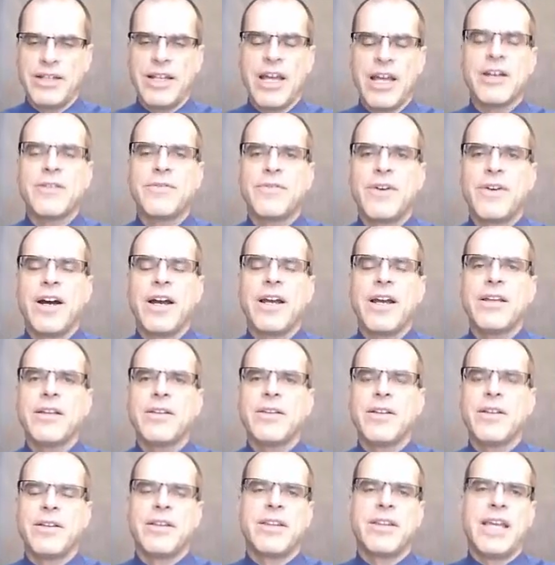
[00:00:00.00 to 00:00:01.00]
identify
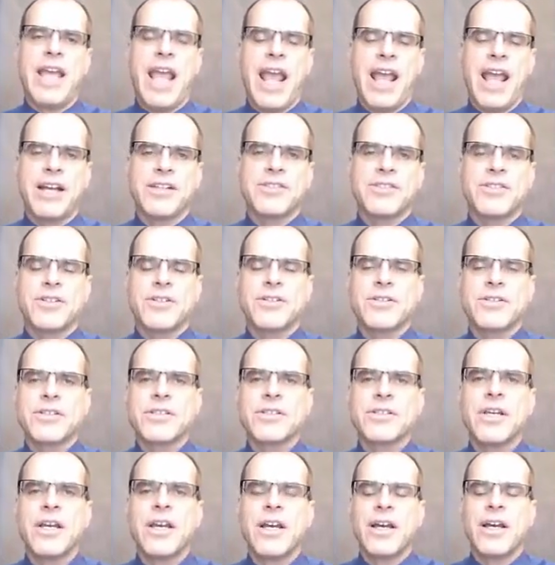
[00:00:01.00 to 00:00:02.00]
the
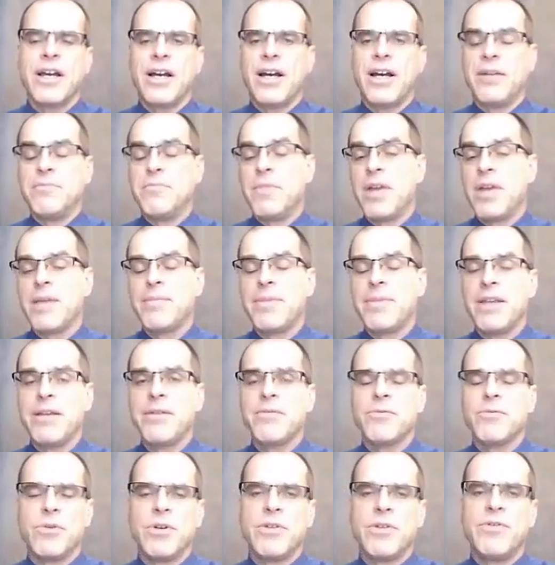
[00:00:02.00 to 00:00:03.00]
answers,
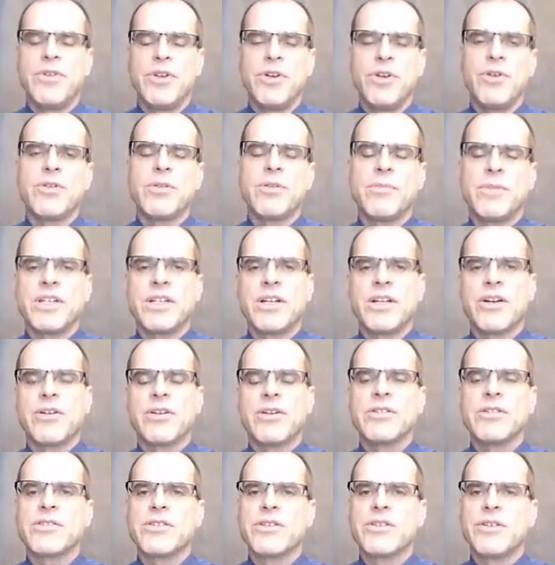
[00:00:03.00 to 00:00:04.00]
maybe review the
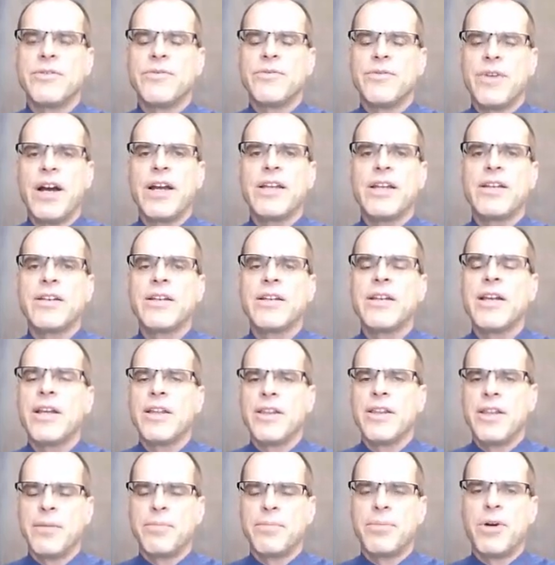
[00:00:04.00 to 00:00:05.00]
materials to find
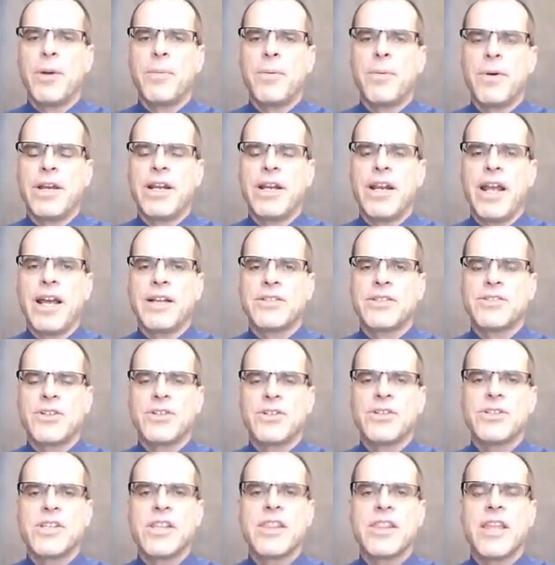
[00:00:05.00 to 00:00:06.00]
the appropriate
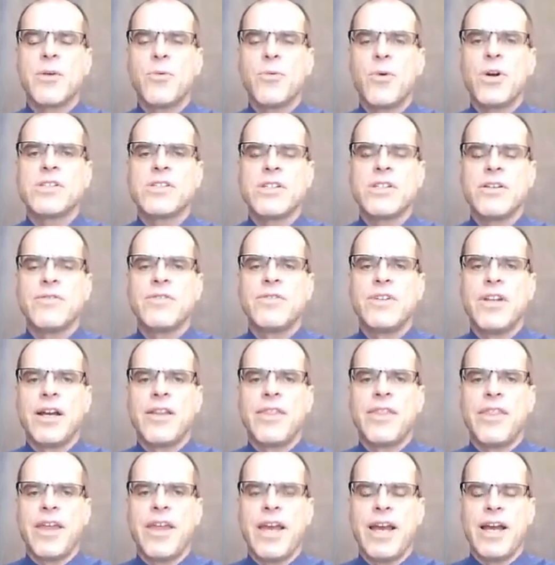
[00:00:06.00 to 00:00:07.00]
answers, and then once you've
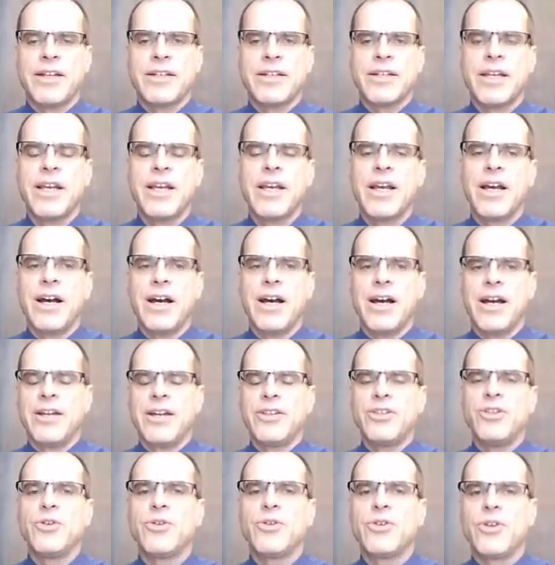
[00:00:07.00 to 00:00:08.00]
done that,
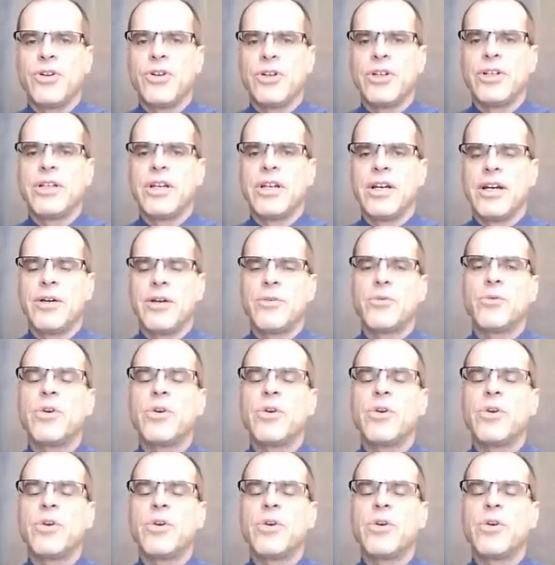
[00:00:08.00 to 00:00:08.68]
you could